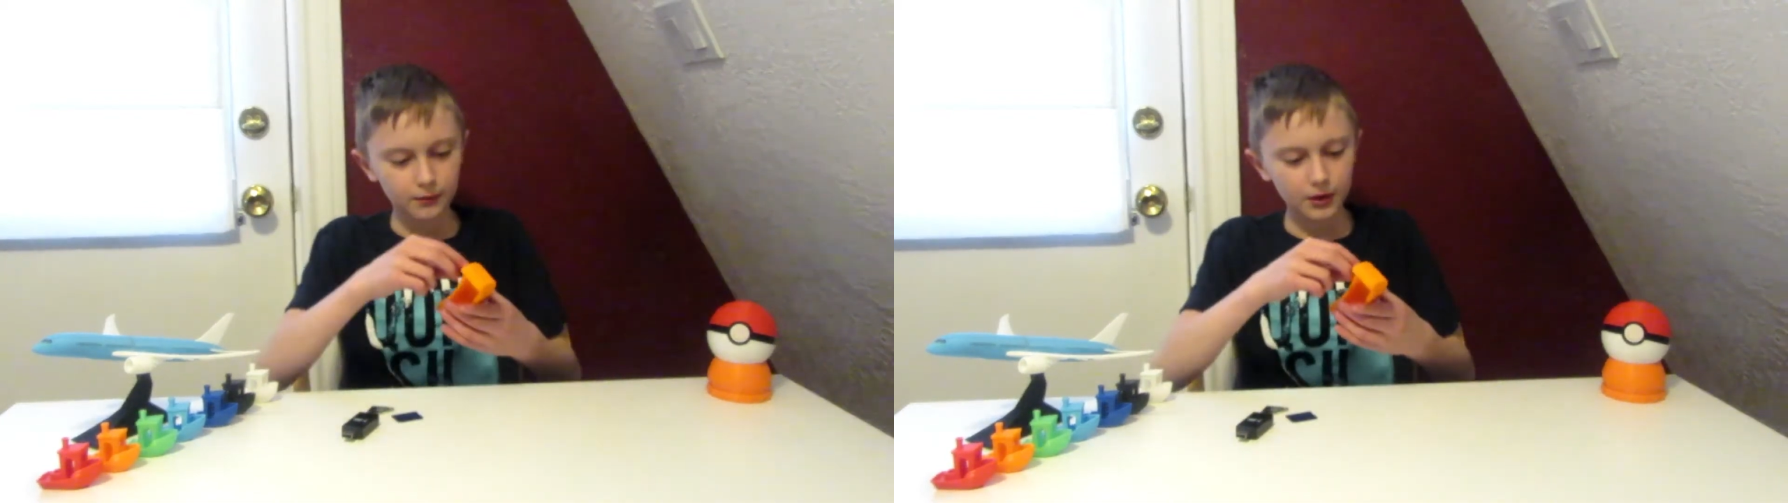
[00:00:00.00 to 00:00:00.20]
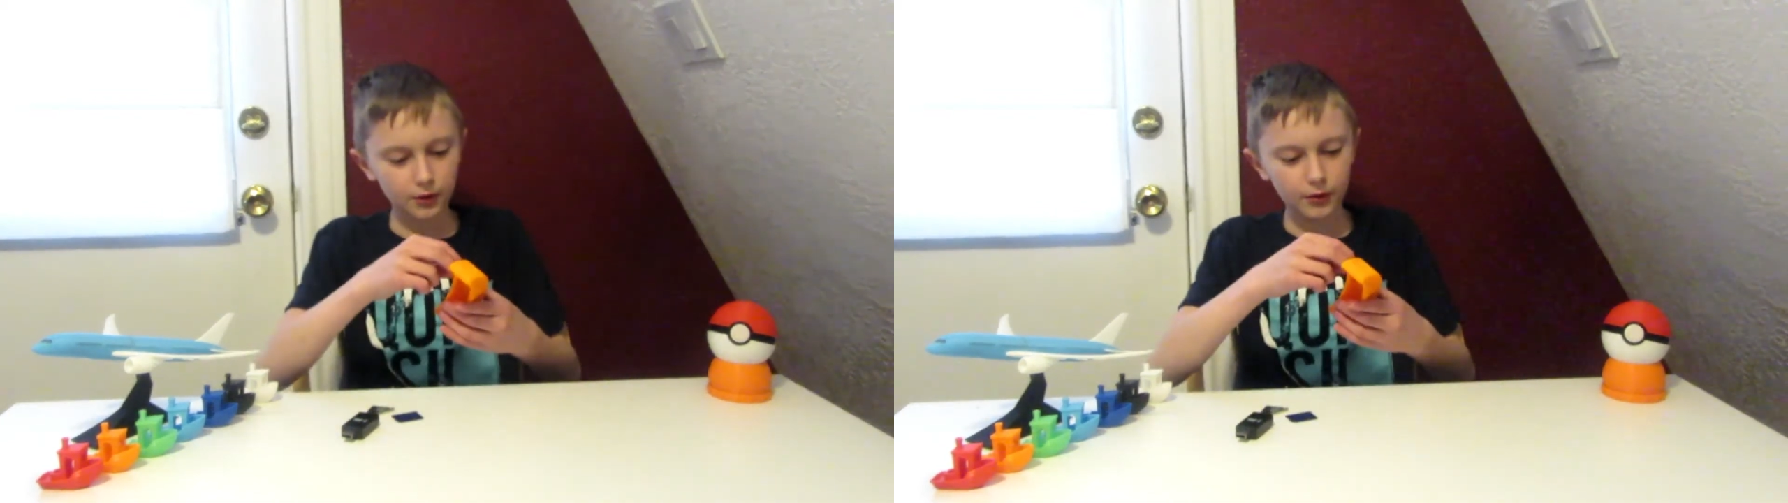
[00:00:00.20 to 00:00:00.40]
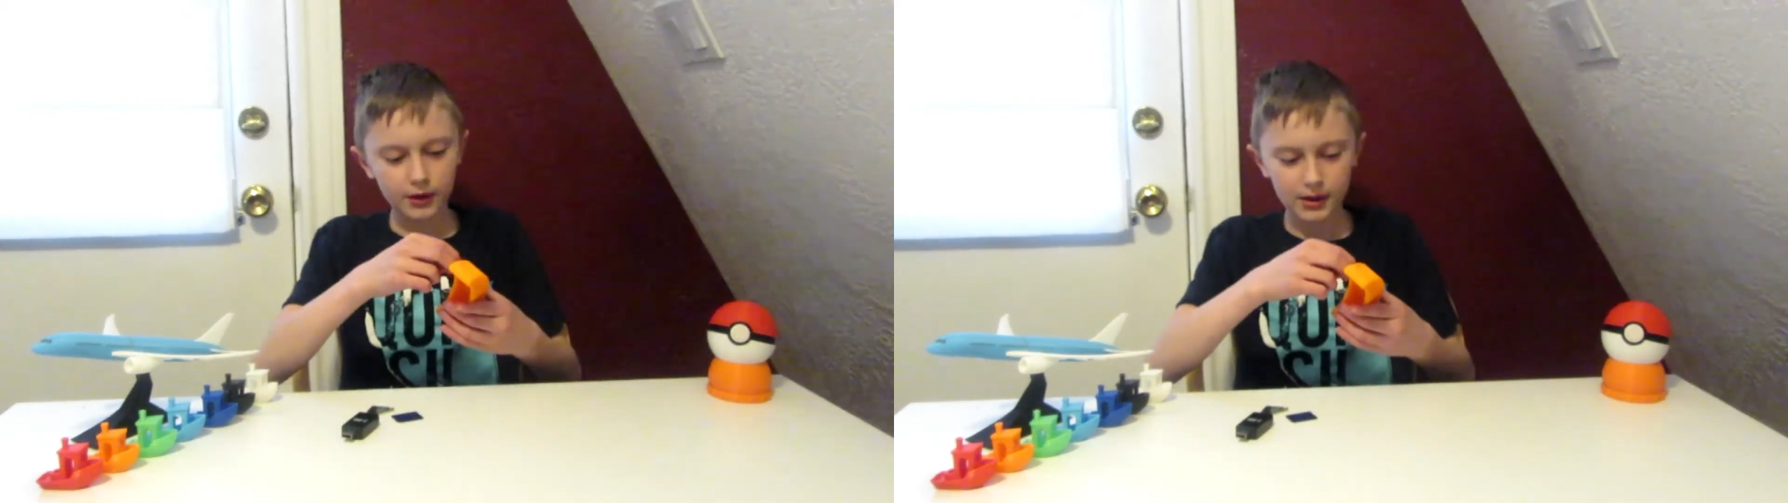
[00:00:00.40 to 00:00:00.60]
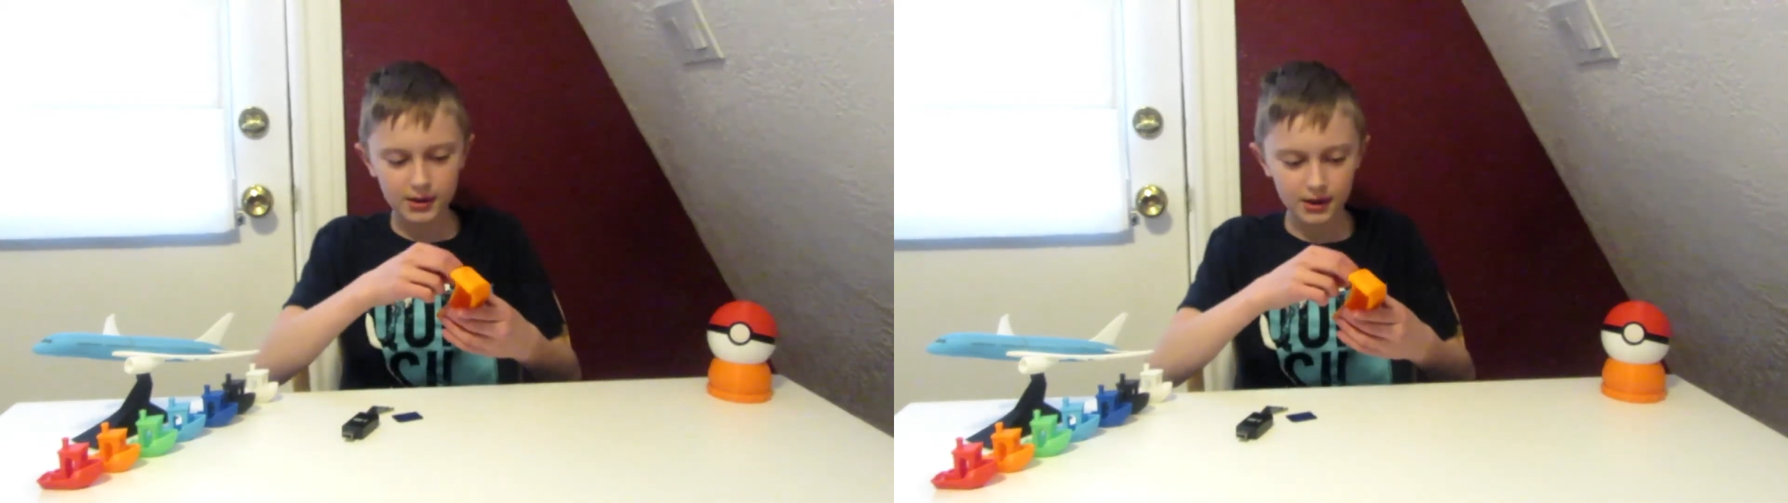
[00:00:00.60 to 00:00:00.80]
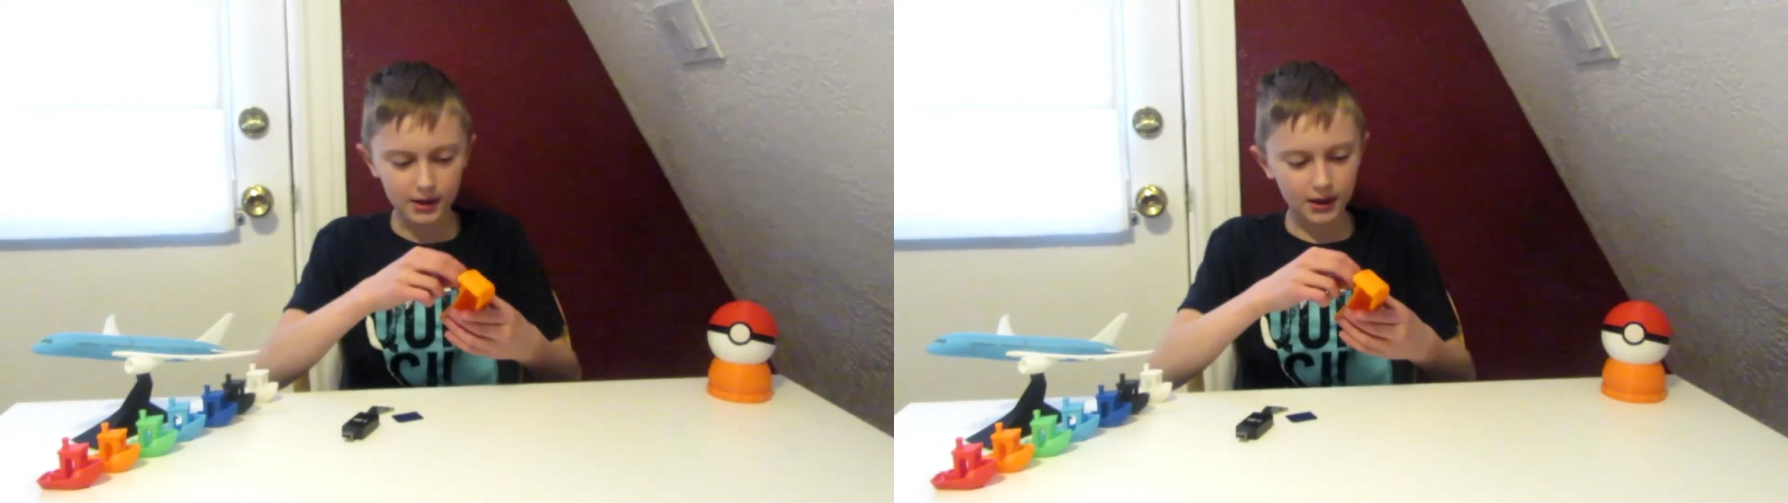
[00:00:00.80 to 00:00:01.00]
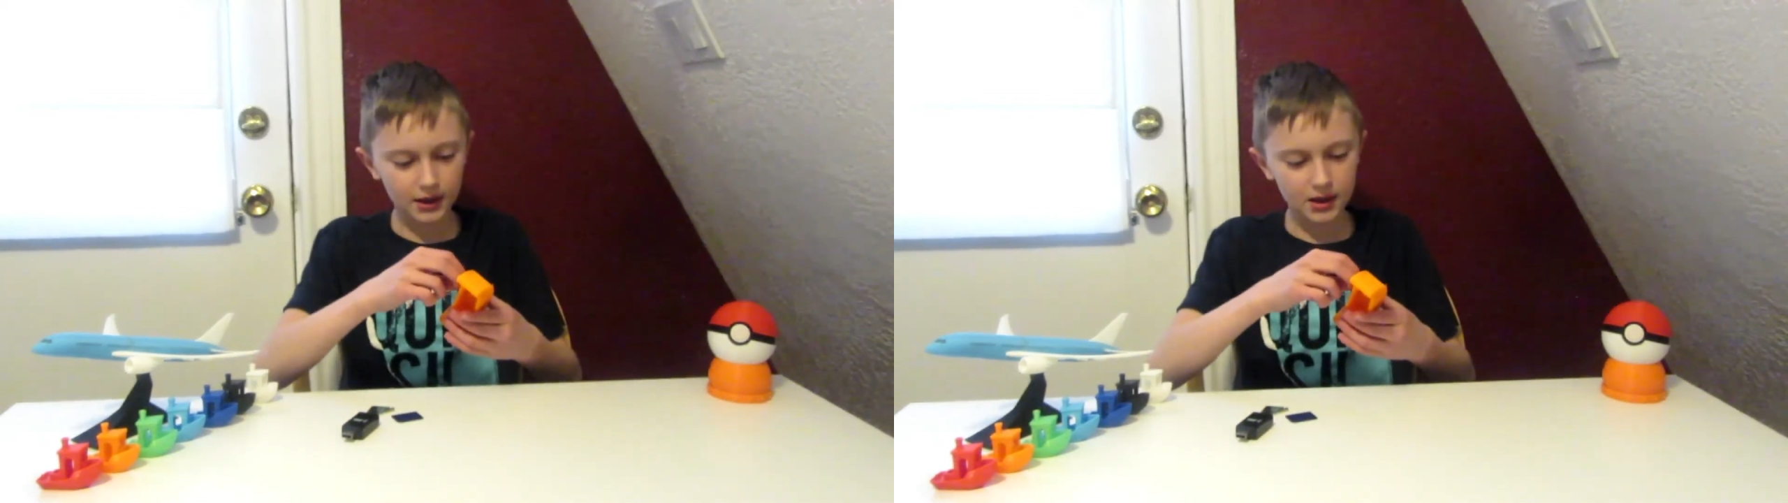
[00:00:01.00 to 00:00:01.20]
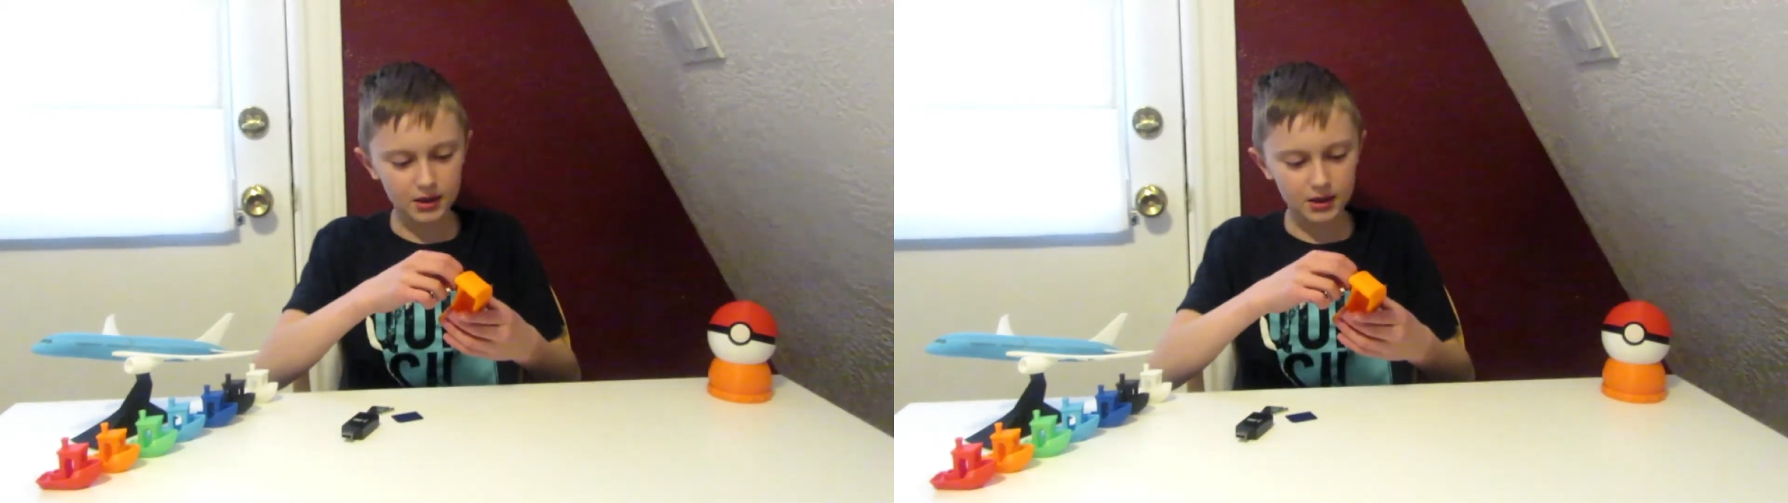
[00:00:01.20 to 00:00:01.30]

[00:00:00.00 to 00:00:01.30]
They go in easy in any